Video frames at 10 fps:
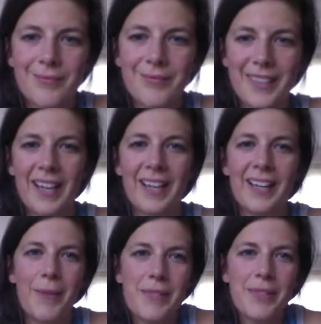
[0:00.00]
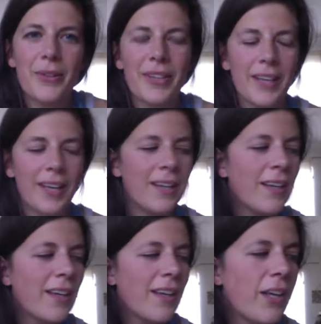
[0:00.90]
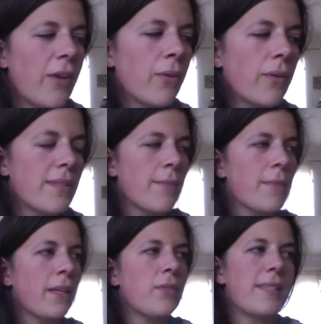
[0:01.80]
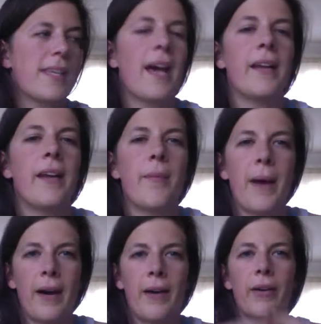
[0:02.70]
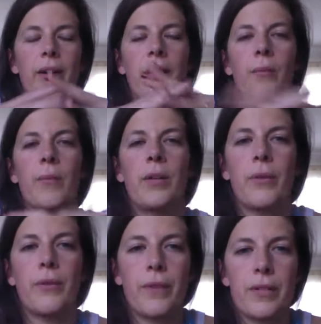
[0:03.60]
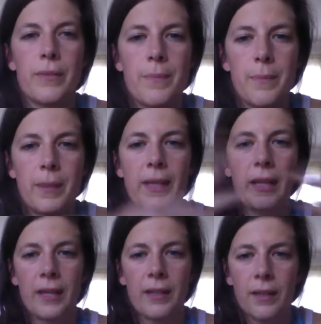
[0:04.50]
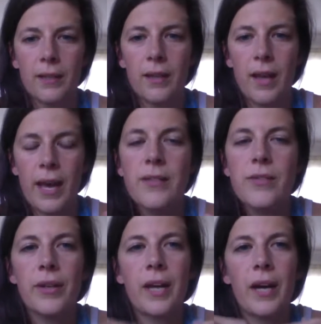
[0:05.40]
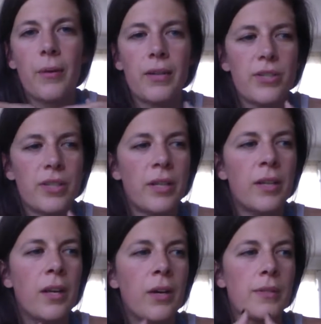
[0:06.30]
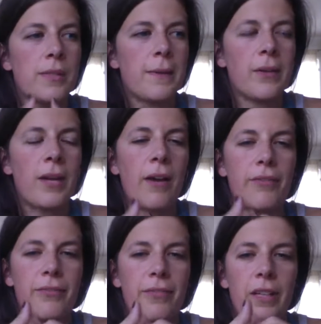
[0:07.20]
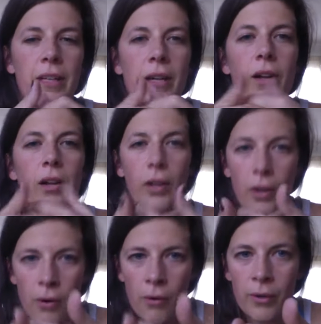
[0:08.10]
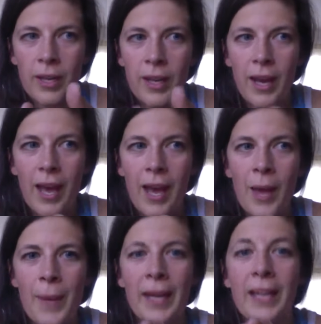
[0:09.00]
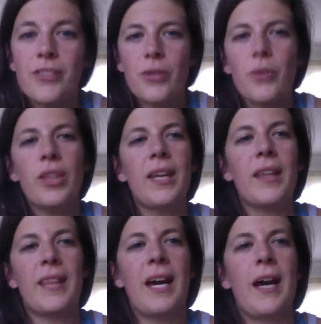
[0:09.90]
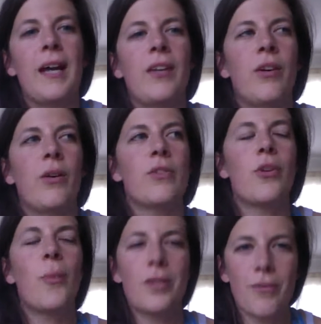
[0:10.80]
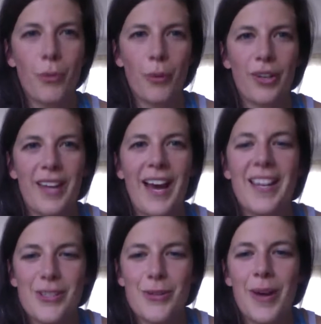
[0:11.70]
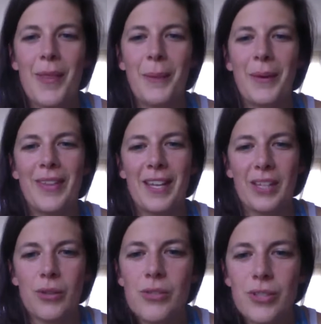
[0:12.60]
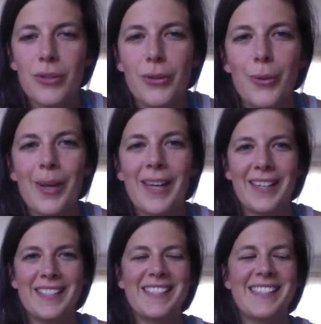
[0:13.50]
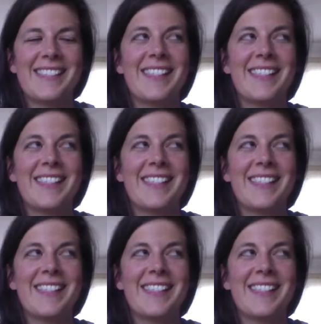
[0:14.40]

Yeah, absolutely. And, something you said about when you were first beginning answering that question was about not feeling alone. And I do think that, so much of the work that I do and the work that you do is